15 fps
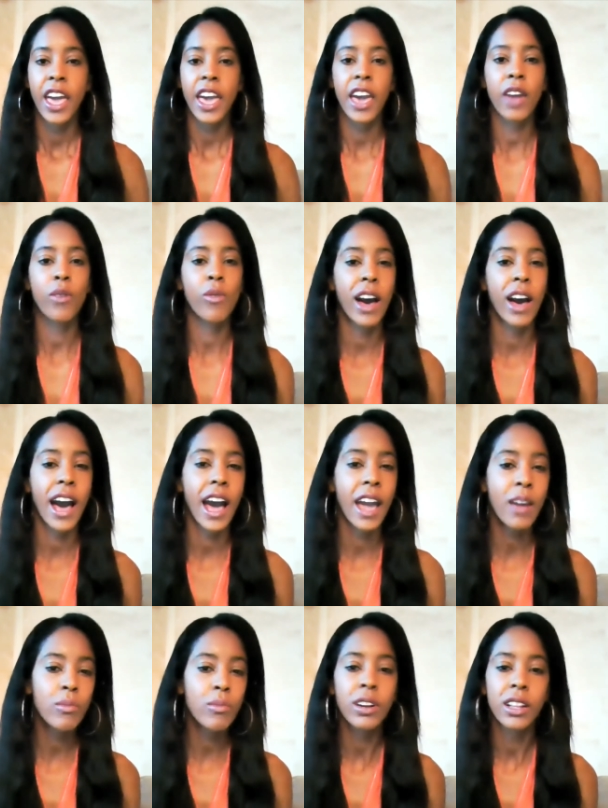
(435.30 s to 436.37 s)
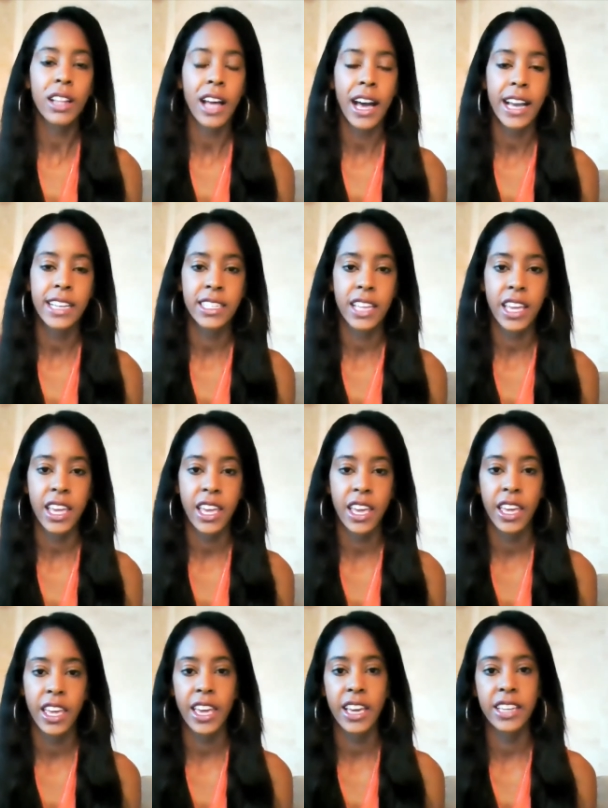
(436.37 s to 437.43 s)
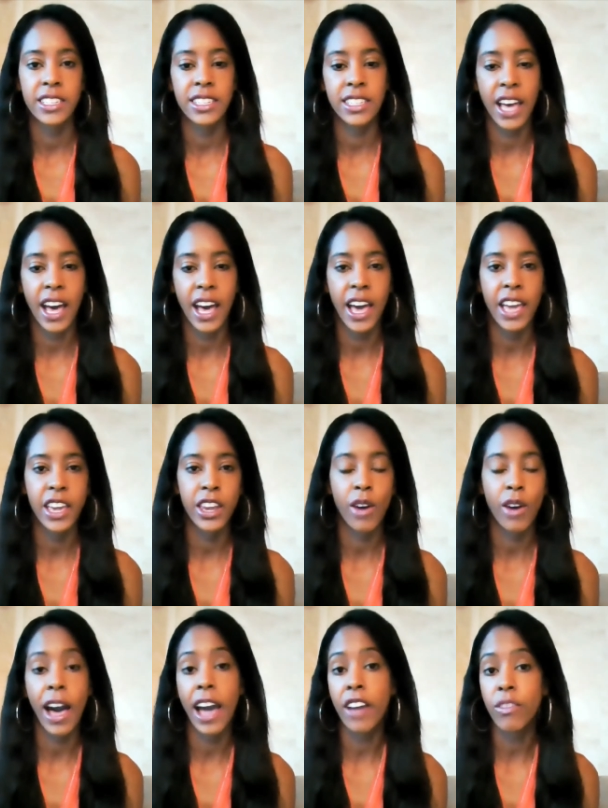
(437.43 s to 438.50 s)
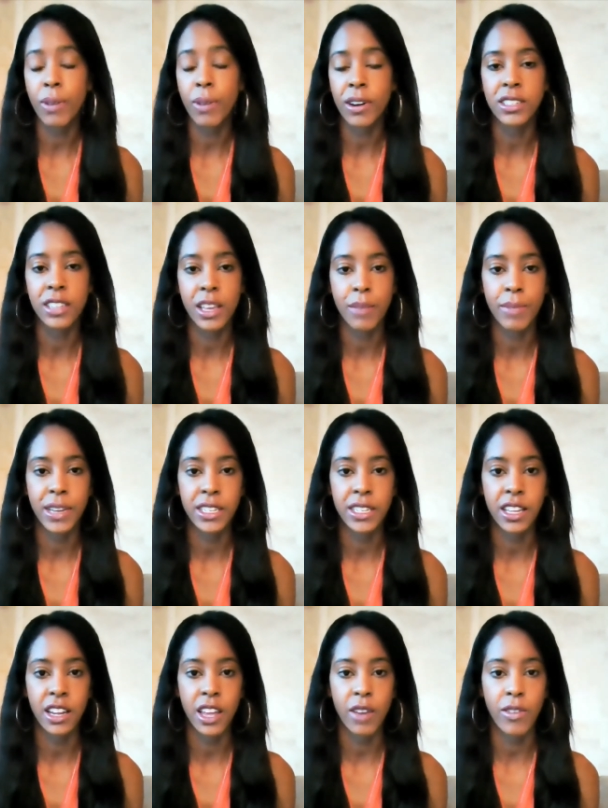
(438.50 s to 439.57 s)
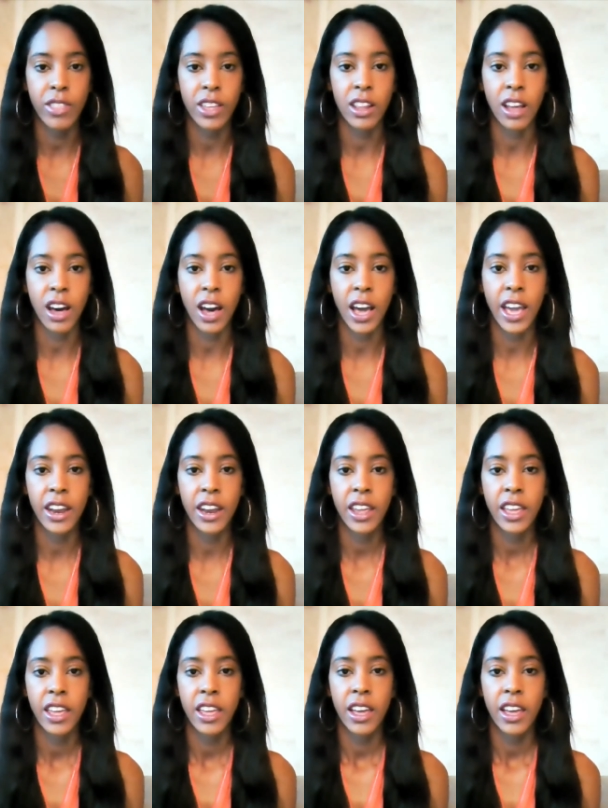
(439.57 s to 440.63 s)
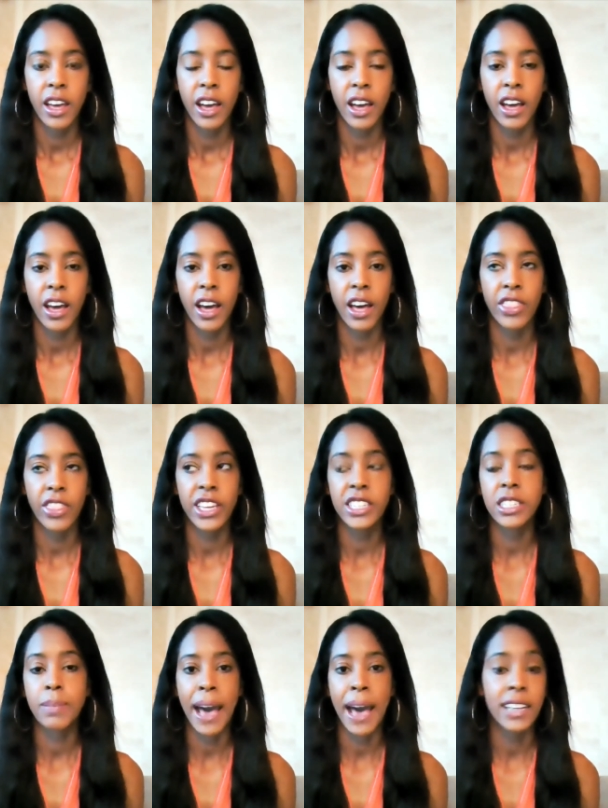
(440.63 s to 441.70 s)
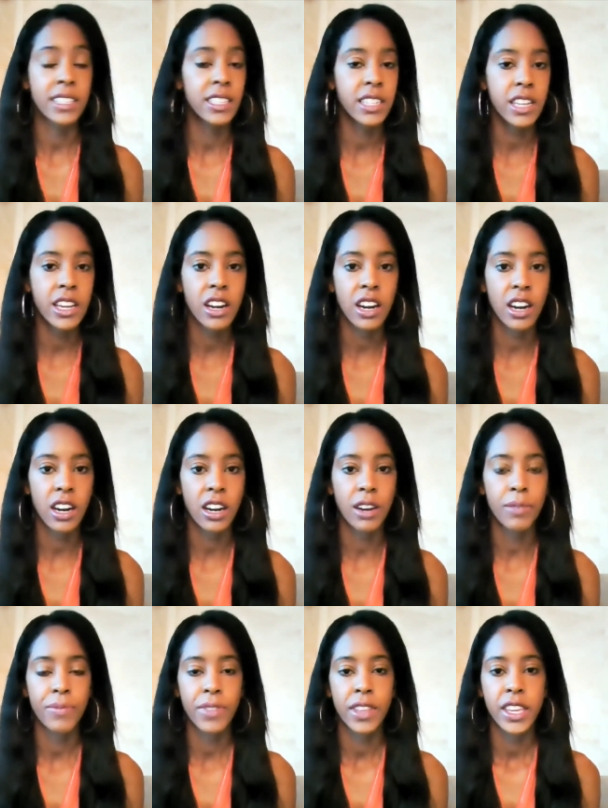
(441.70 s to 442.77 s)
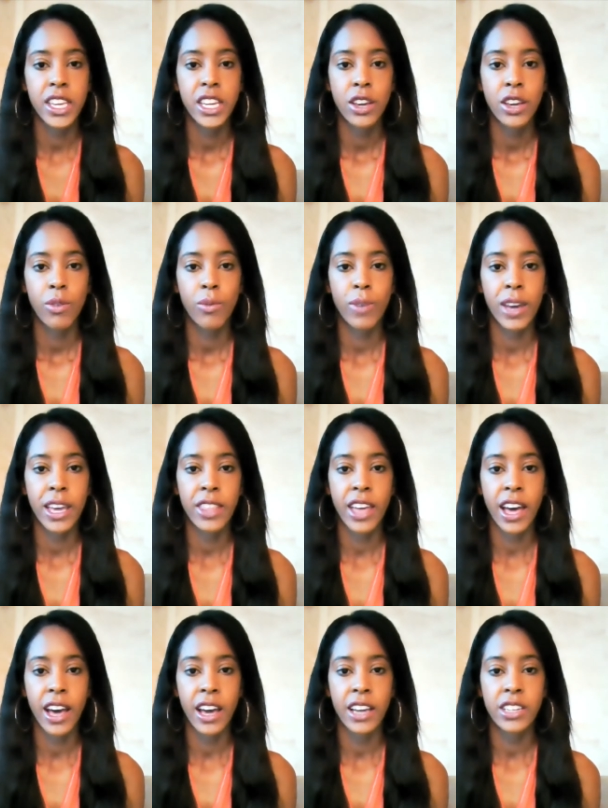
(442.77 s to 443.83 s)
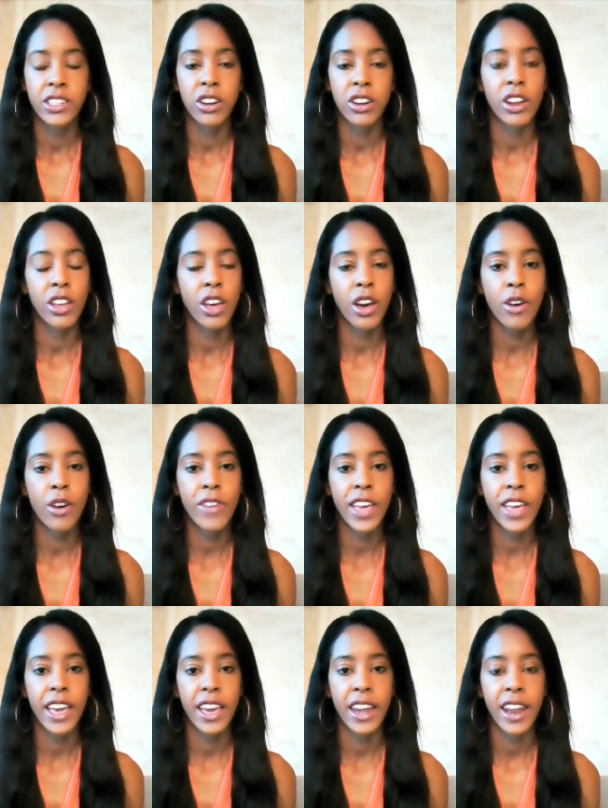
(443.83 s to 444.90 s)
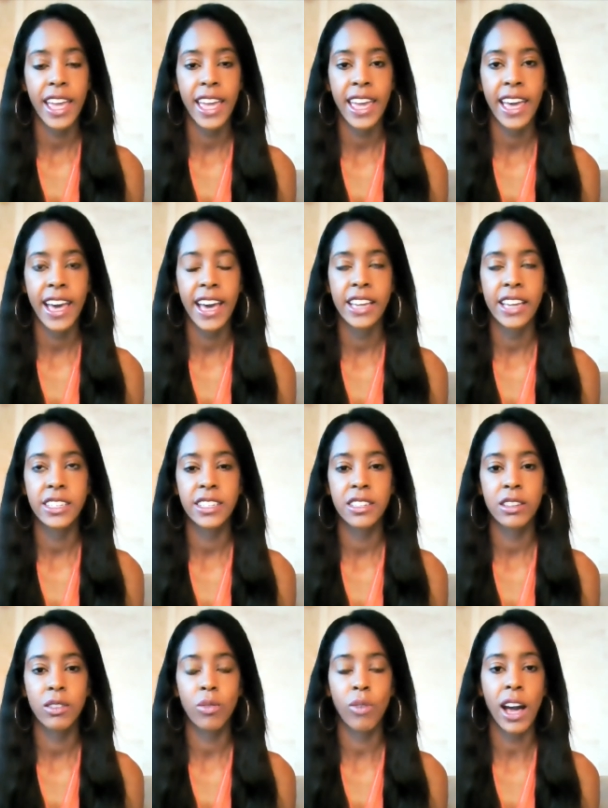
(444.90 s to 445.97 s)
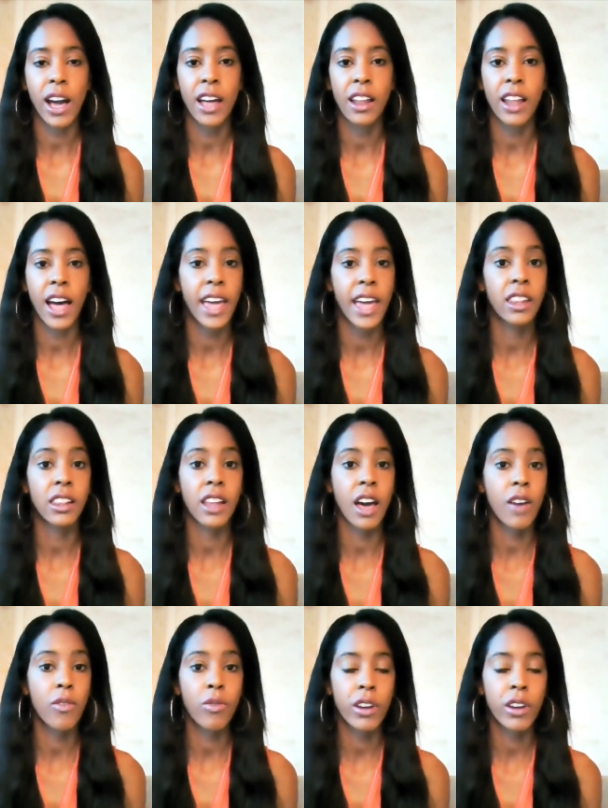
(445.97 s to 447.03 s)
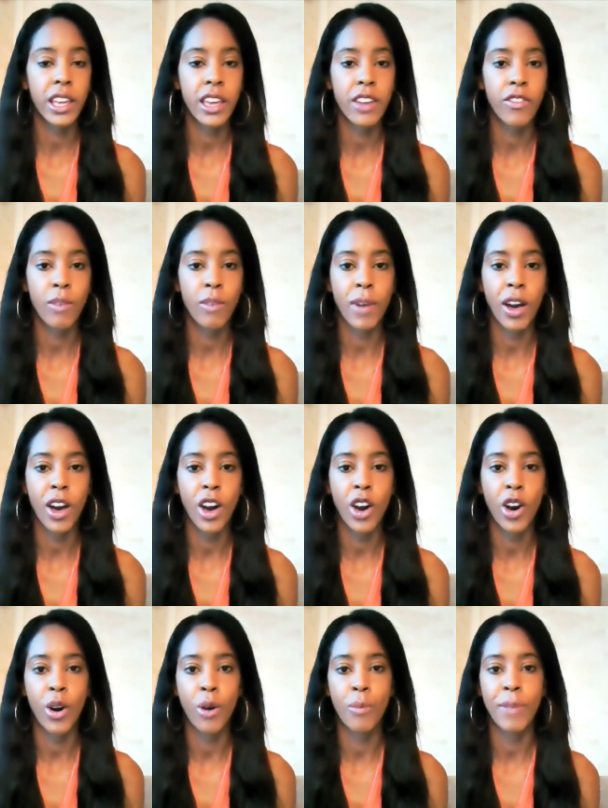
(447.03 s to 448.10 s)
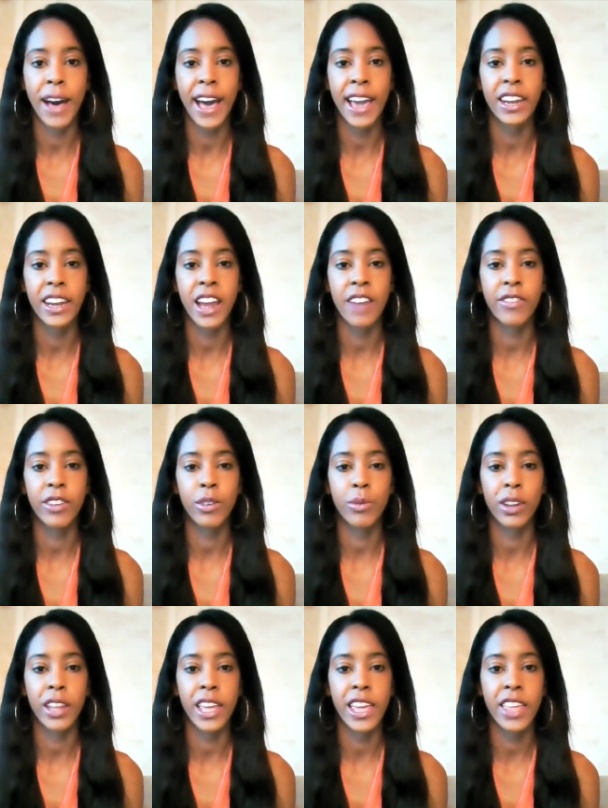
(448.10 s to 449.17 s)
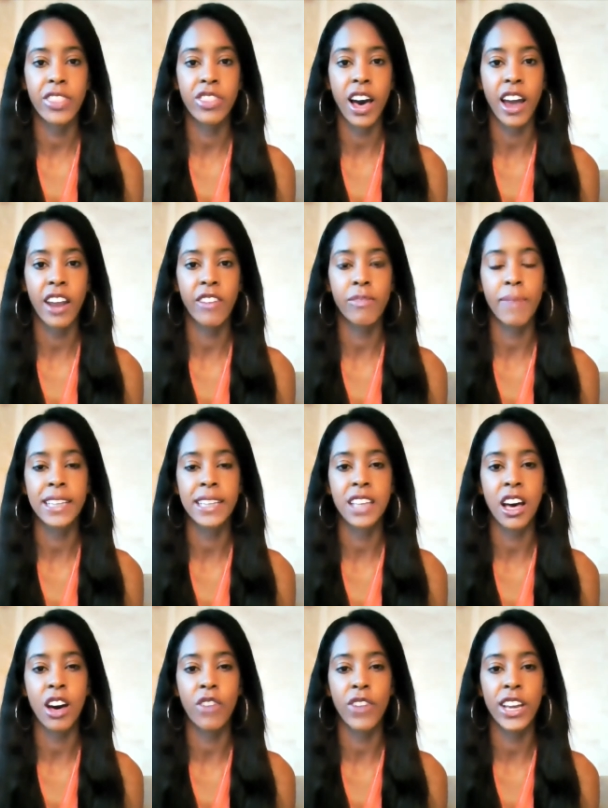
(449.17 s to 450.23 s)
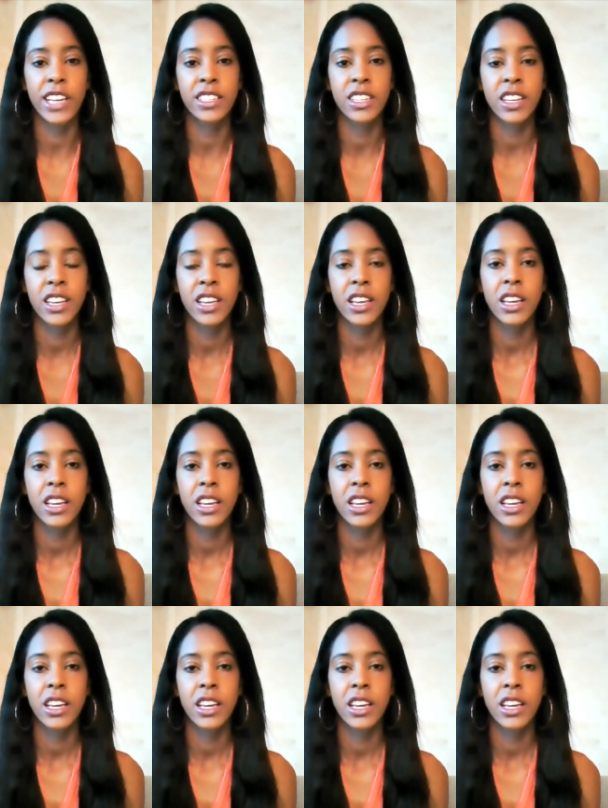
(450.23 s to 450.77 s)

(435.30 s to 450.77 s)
And what I'm realizing is that, I've personally been dealing with a lot this past year with during COVID. And while I love working from home, I never really thought of myself as